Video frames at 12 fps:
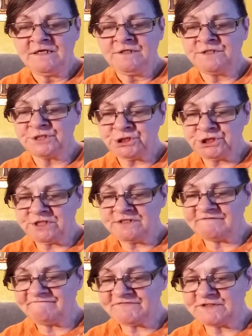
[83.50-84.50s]

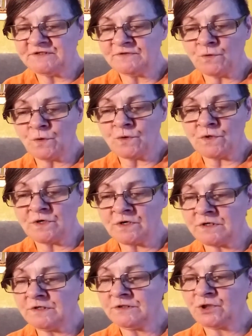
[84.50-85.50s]
shift
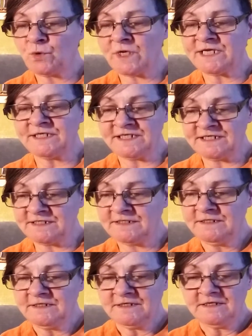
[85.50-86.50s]
or quickening,
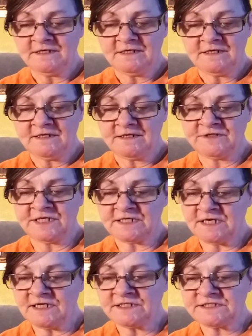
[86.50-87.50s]
the
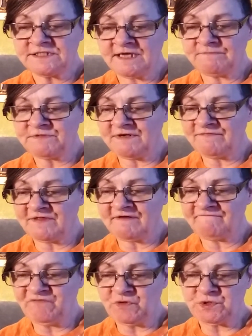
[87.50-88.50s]
concept of the
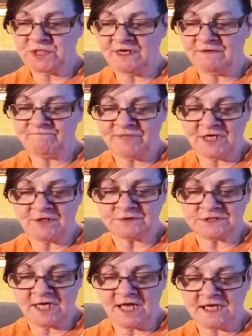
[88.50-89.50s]
Photon
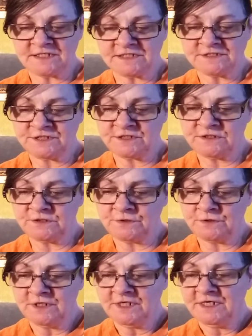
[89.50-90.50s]
belt ties
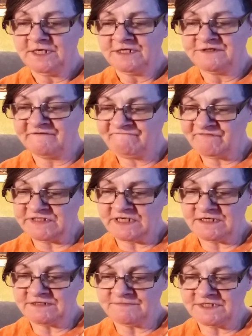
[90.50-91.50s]
into the
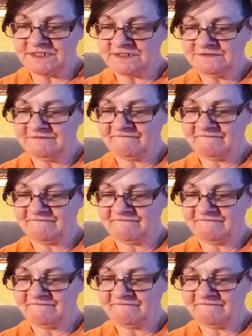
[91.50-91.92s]
phenomena